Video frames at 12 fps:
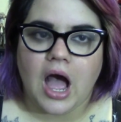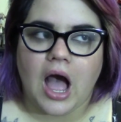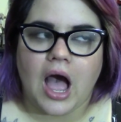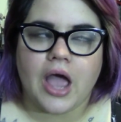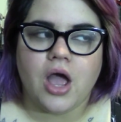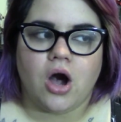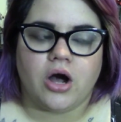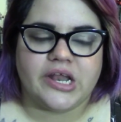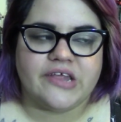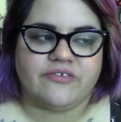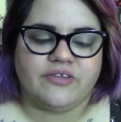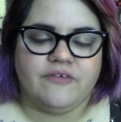I
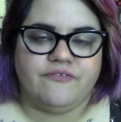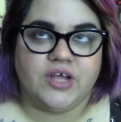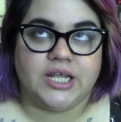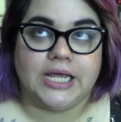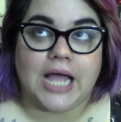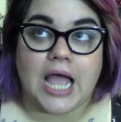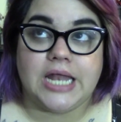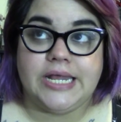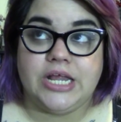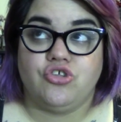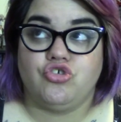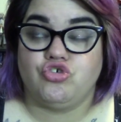honestly feel like I
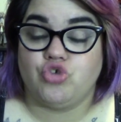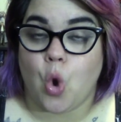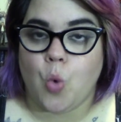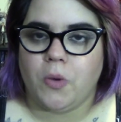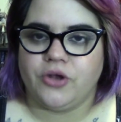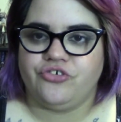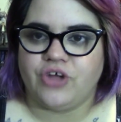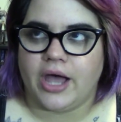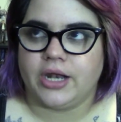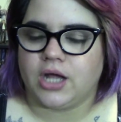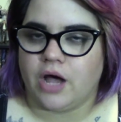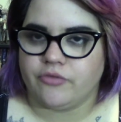need so much dye
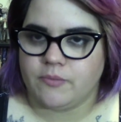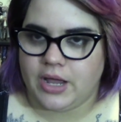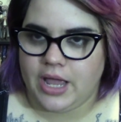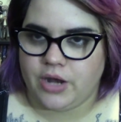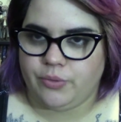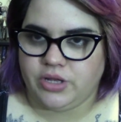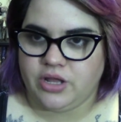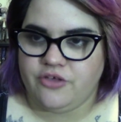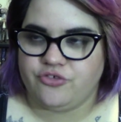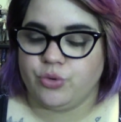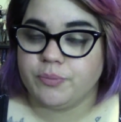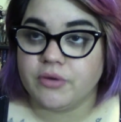to cover my head with
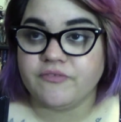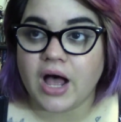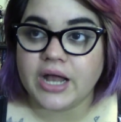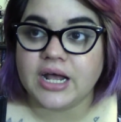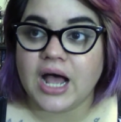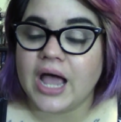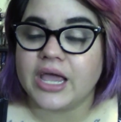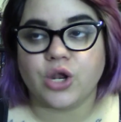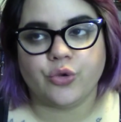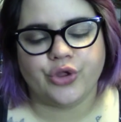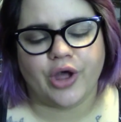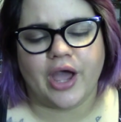this. With Pravana,
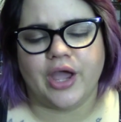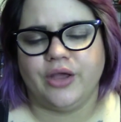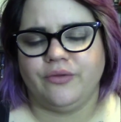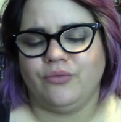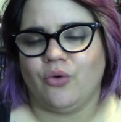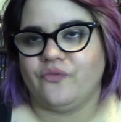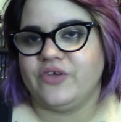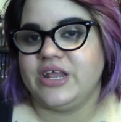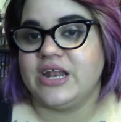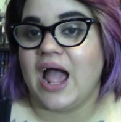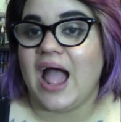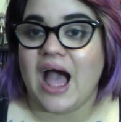I only
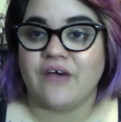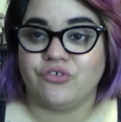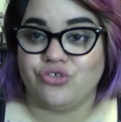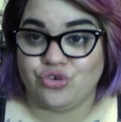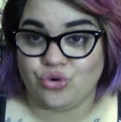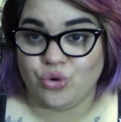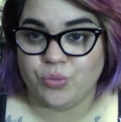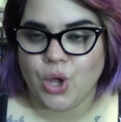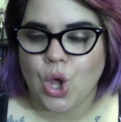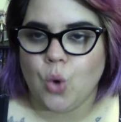need a half a tube.